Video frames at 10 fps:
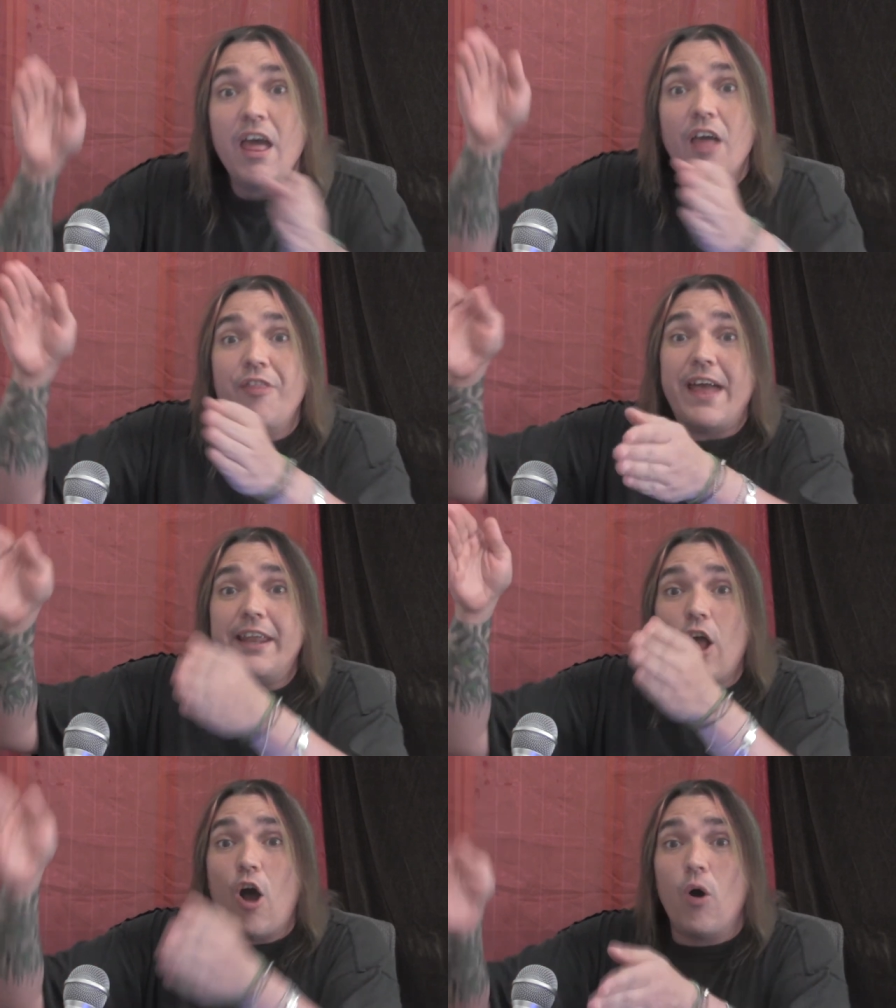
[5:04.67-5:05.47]
that
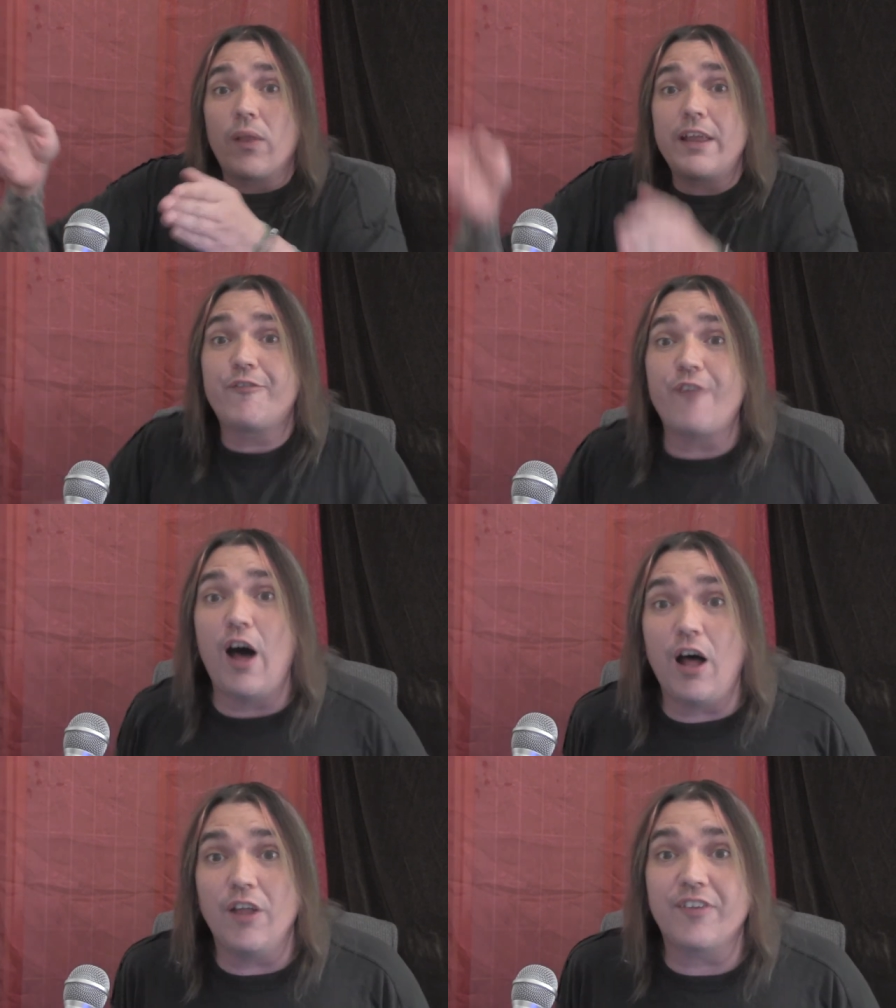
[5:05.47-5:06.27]
it only
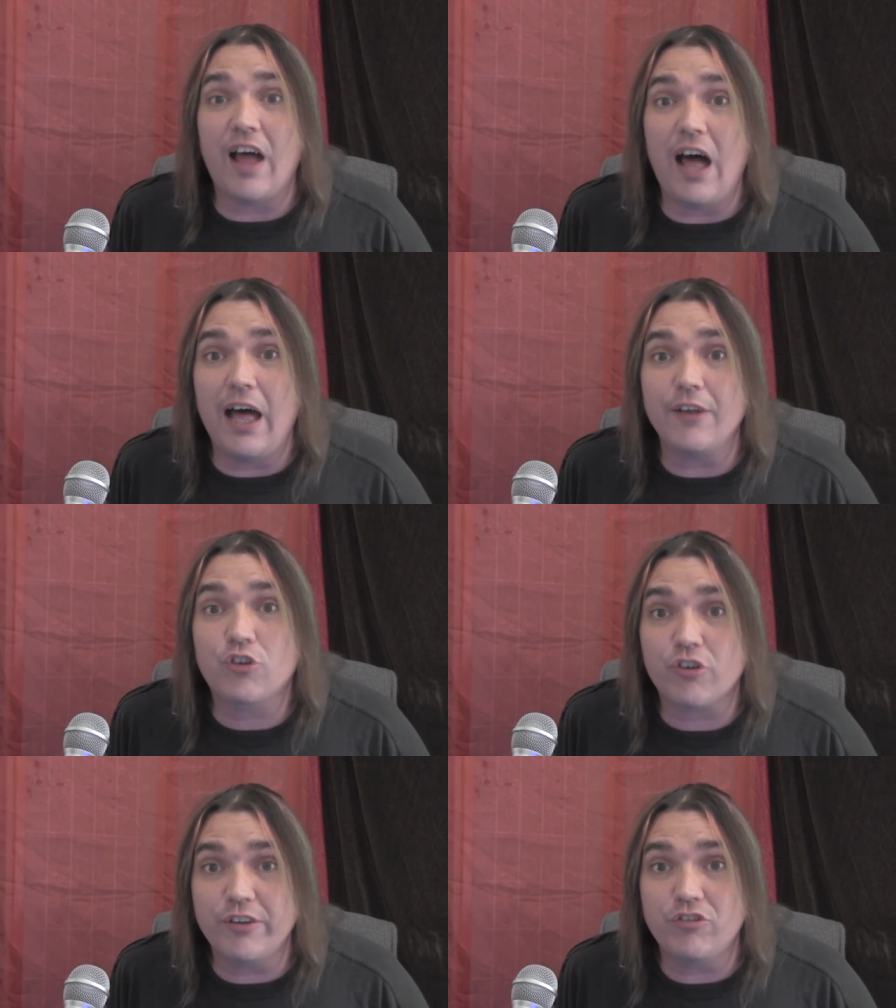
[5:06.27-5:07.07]
falls on
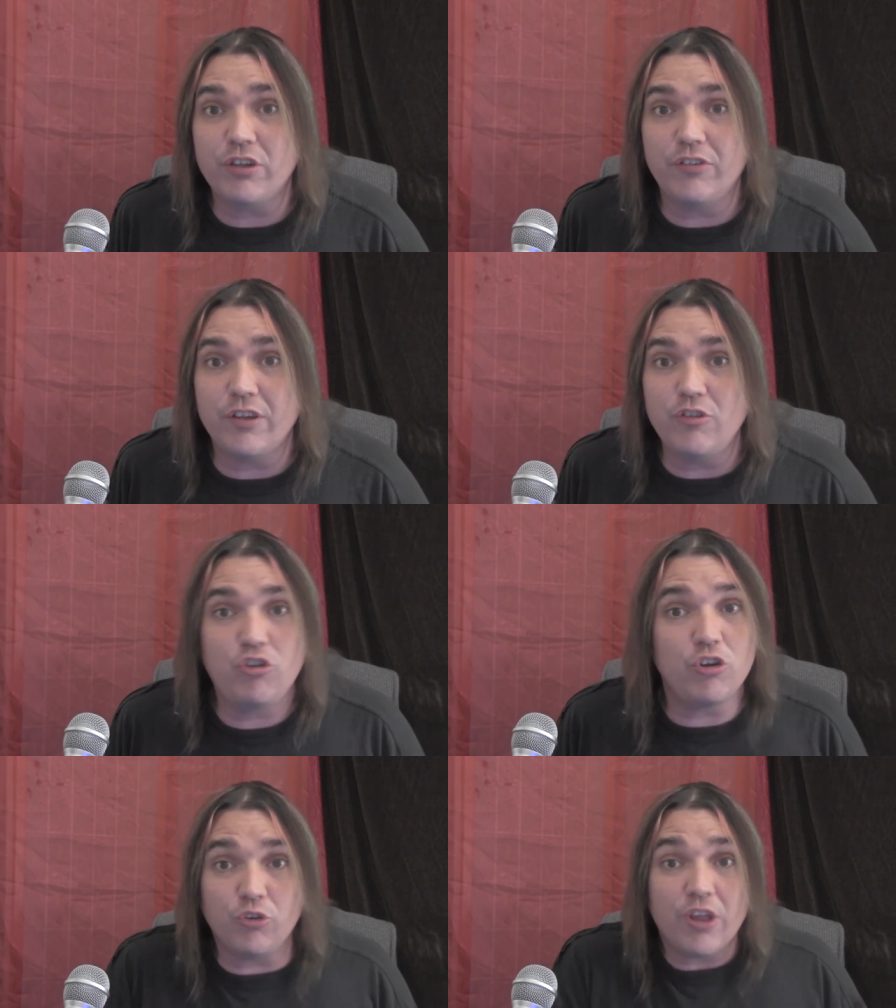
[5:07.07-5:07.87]
Christians and
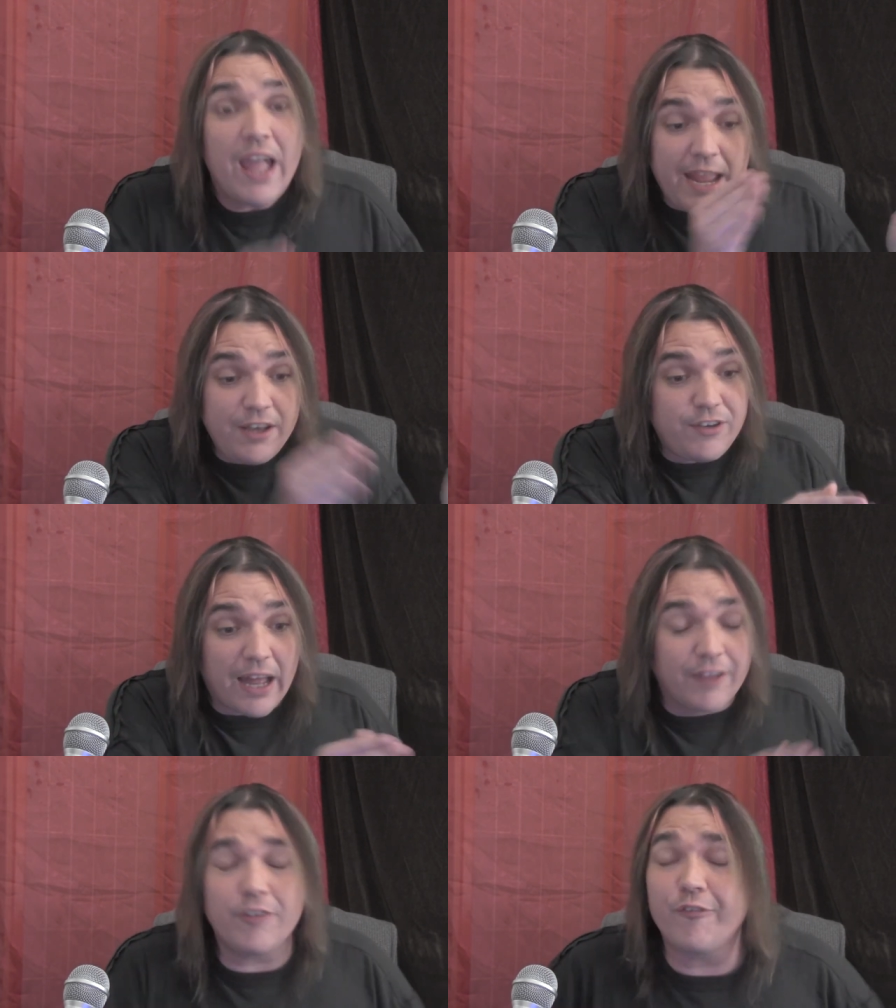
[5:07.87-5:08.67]
Jews. It
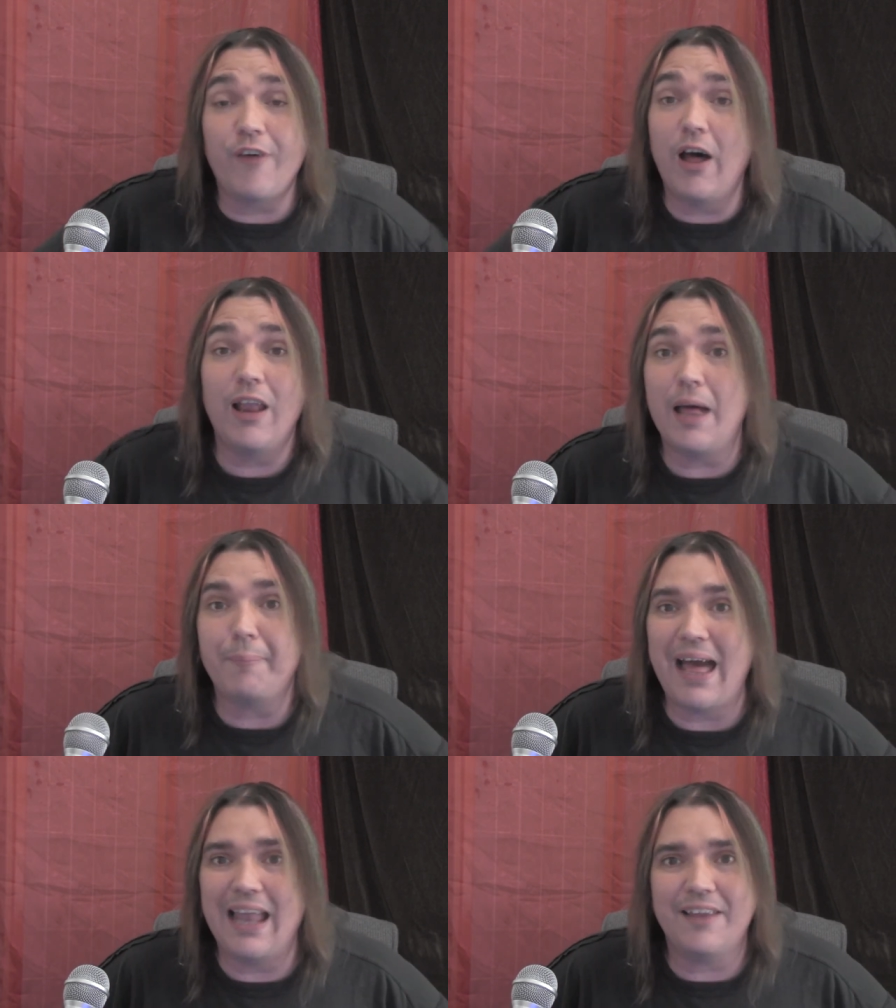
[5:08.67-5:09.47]
doesn't fall on
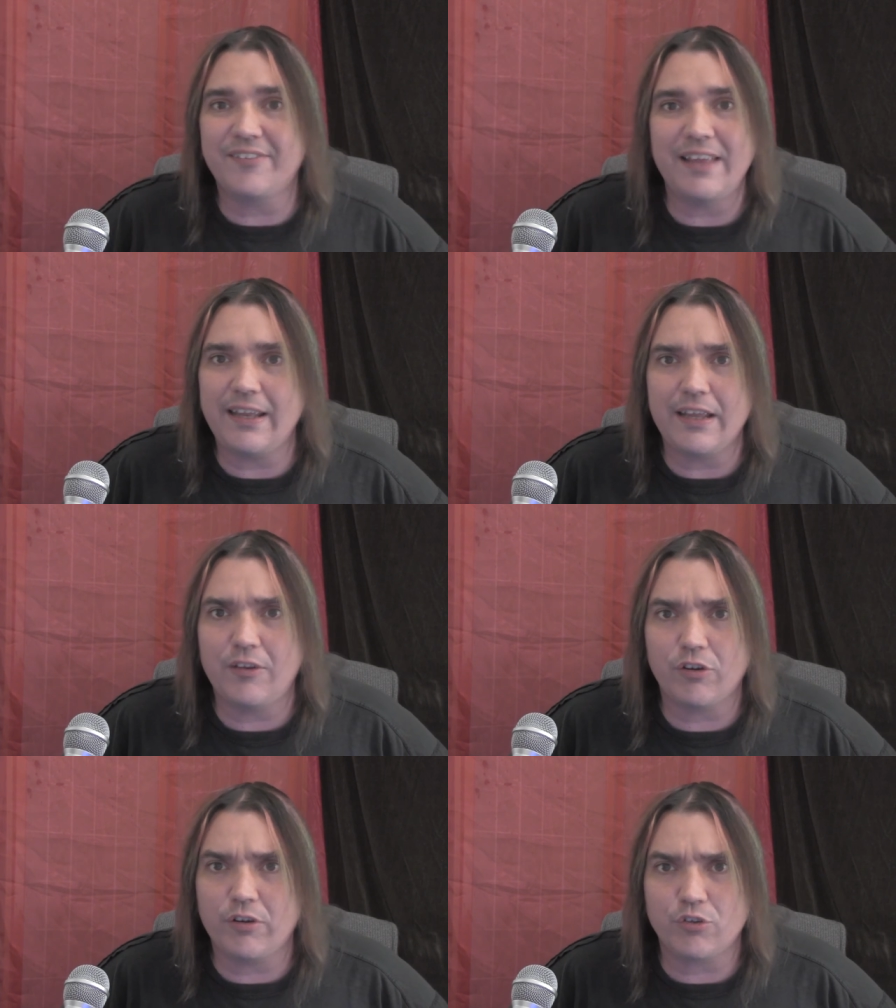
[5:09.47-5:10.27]

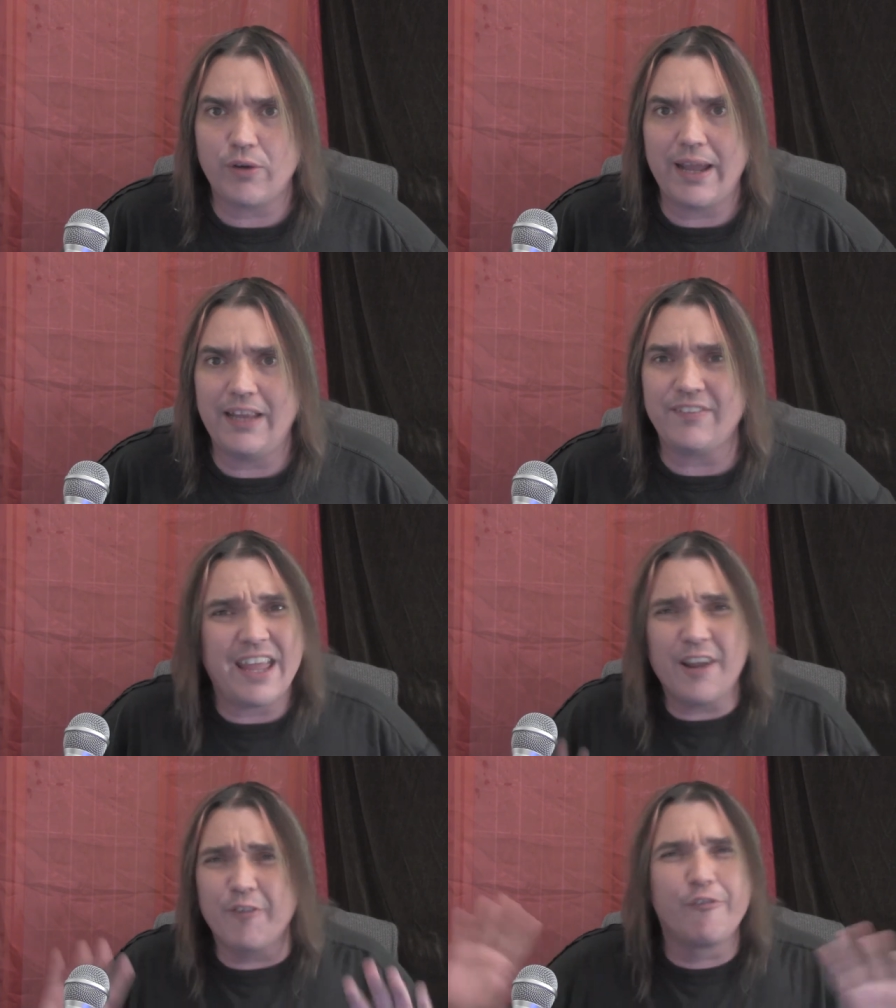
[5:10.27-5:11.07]
Palestinians or Israelis.
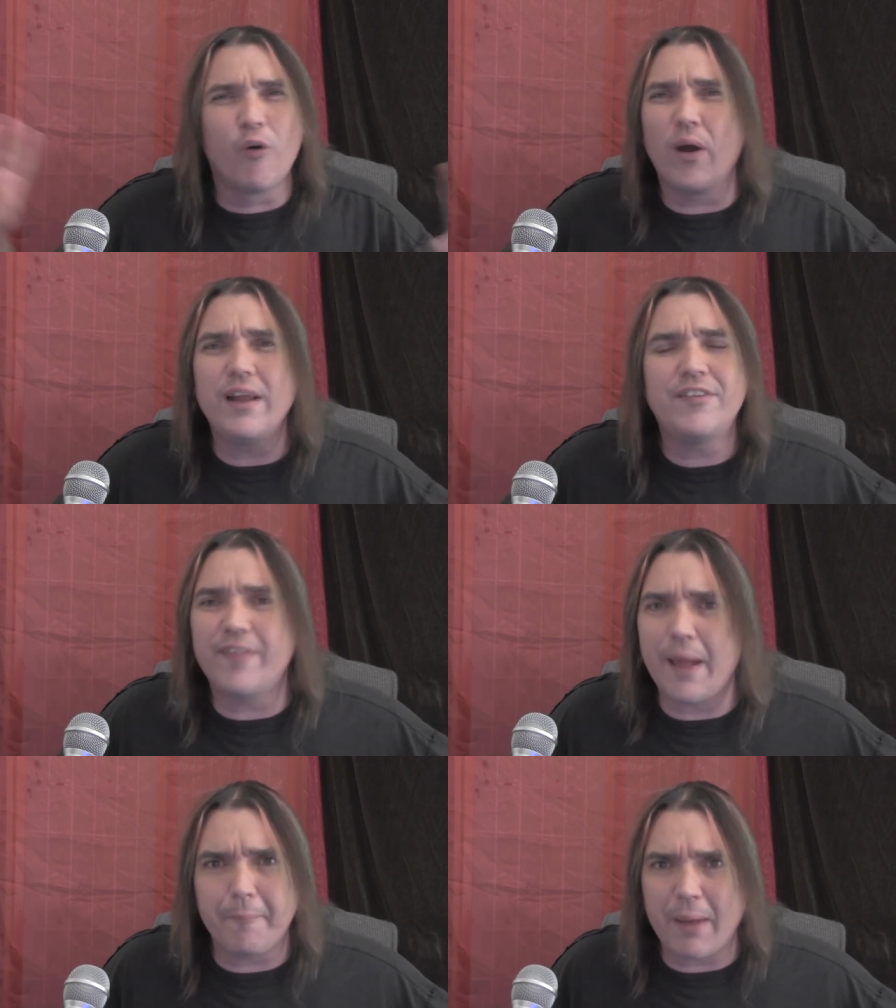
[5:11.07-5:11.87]
It avoids
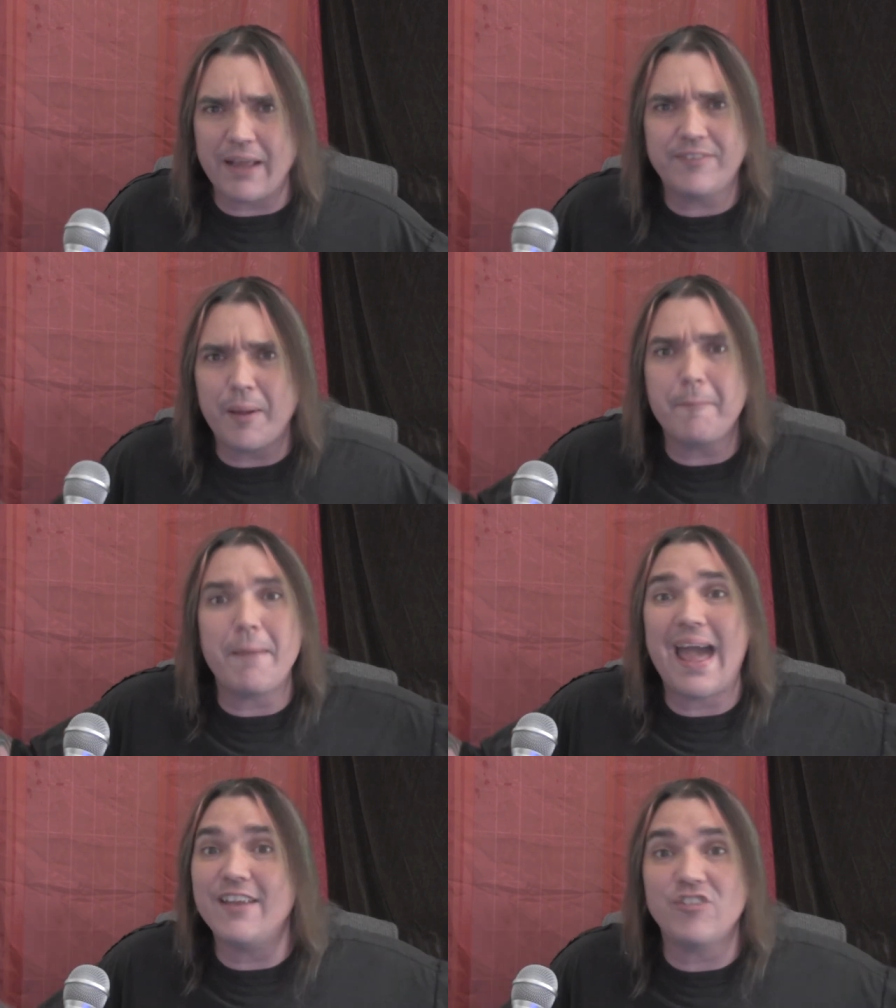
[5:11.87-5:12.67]
them by some
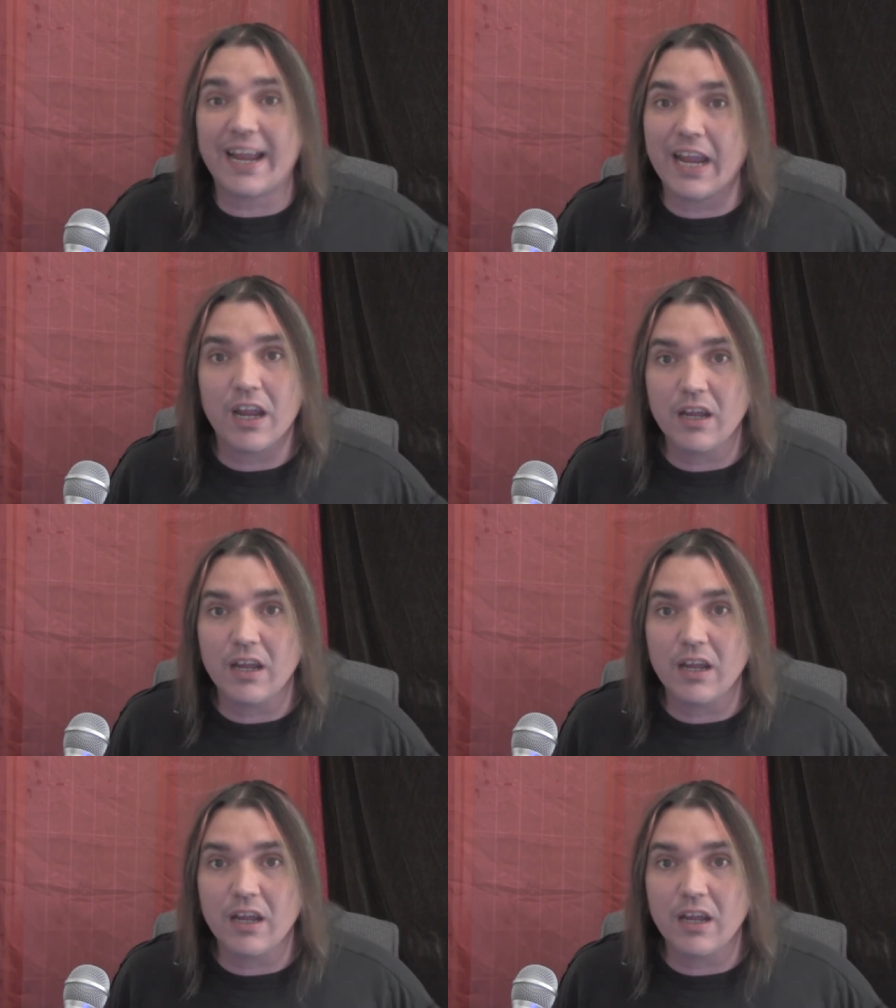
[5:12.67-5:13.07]
magic.